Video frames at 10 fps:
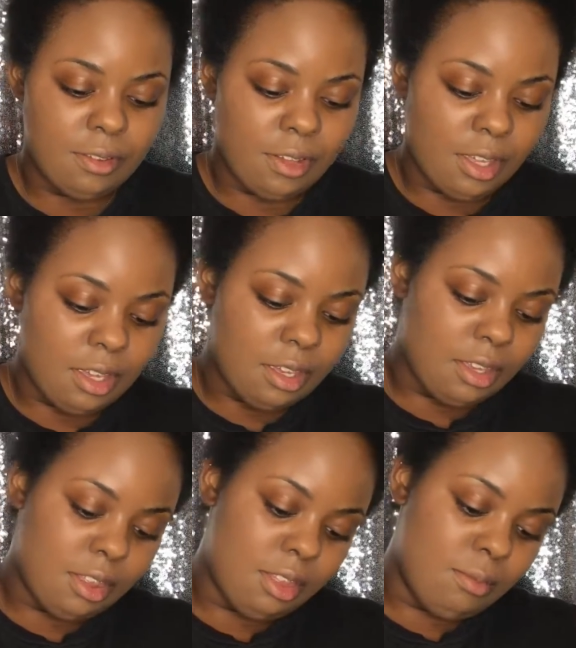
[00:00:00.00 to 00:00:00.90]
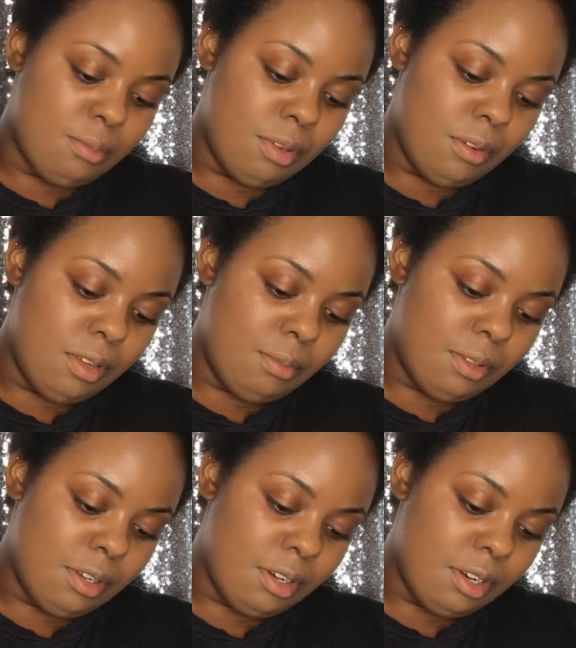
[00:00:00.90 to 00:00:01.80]
feel like the Beauty
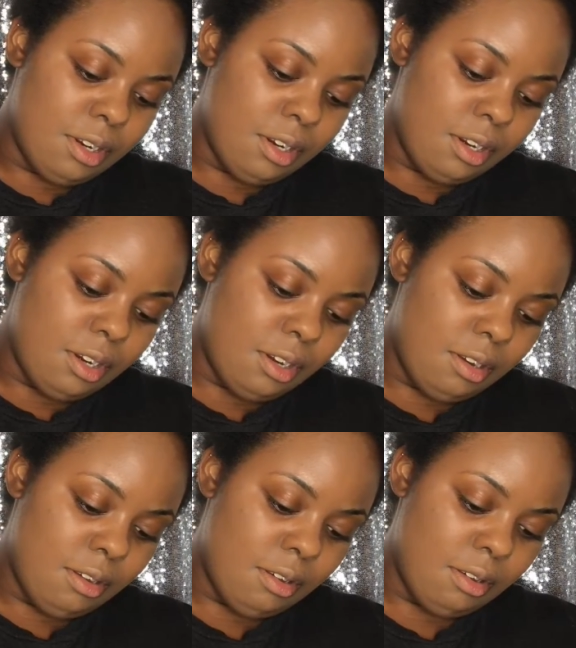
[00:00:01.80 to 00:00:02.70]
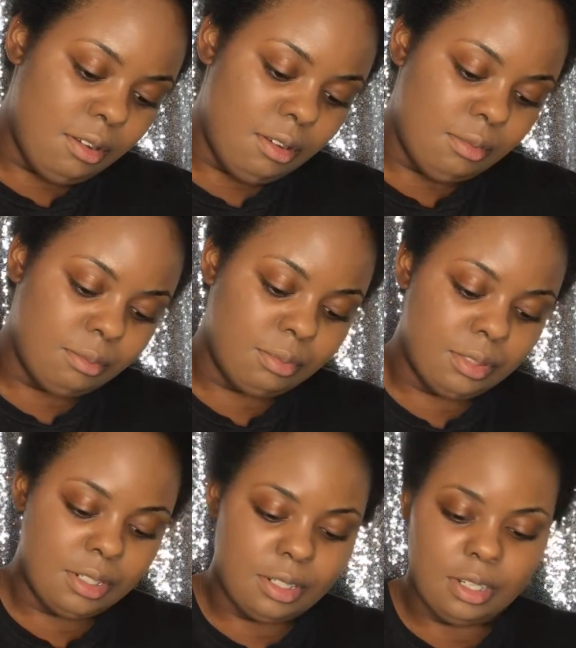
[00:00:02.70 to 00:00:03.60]
Blender
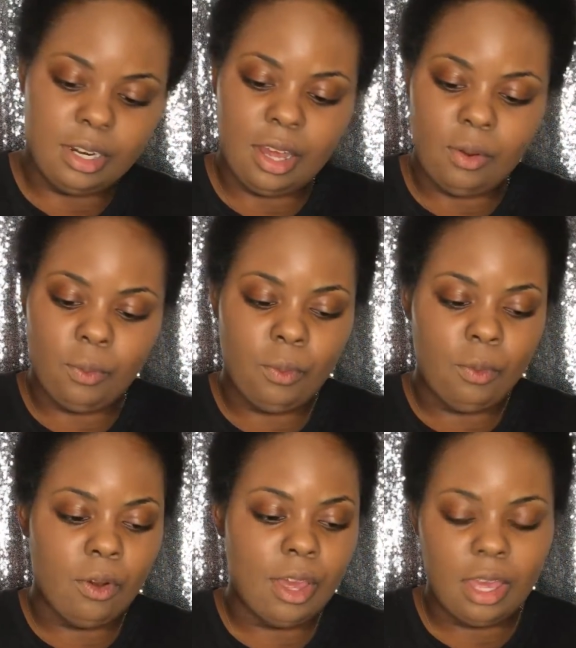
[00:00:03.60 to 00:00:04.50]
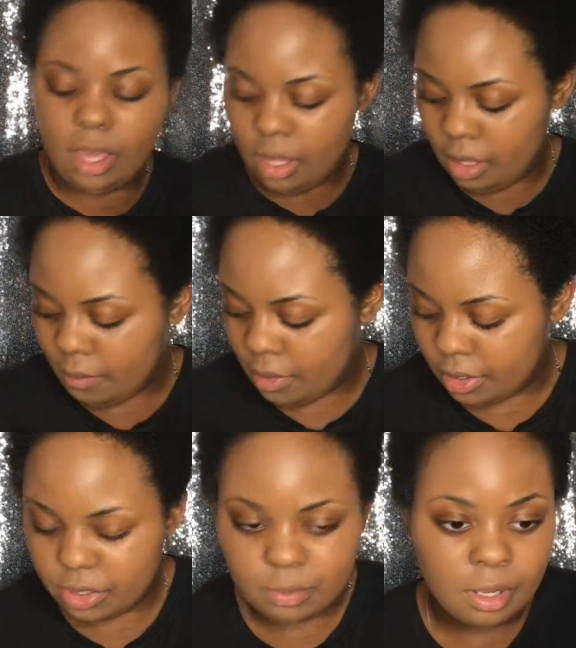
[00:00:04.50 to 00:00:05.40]
blended it out way
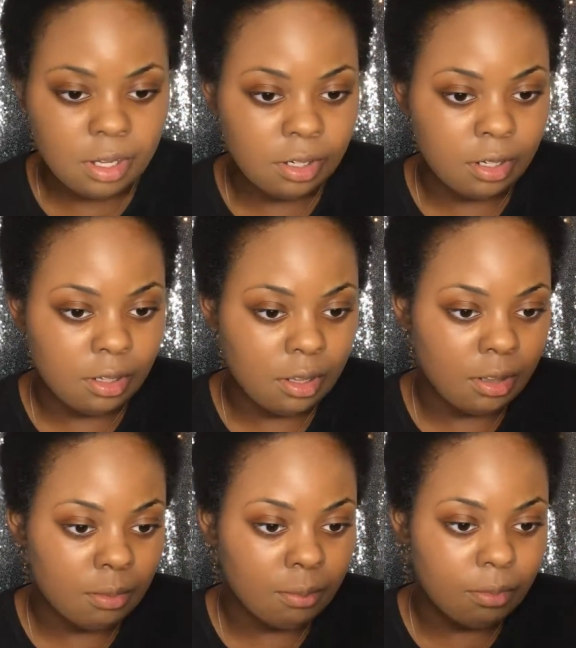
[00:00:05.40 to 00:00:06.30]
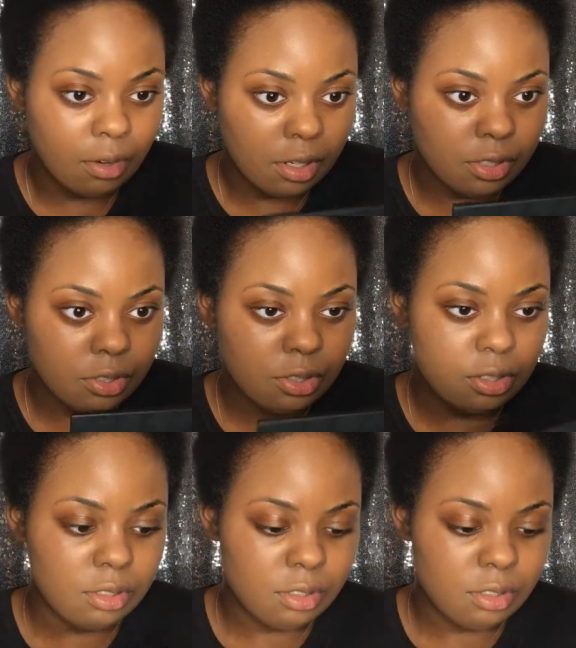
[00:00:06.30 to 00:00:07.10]
much better than the brush.